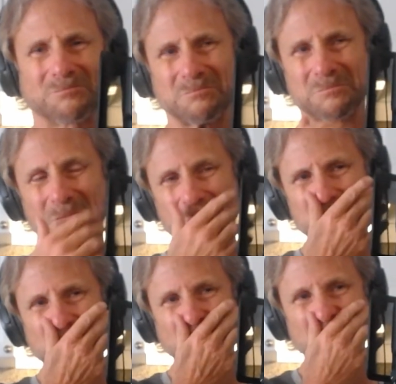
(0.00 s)

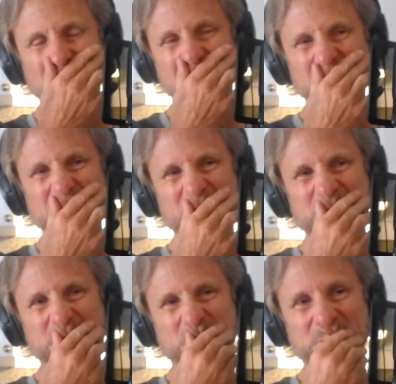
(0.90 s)

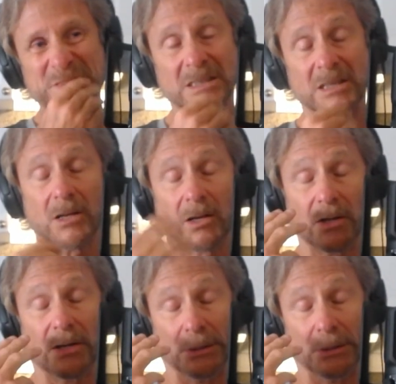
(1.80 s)
[no speech]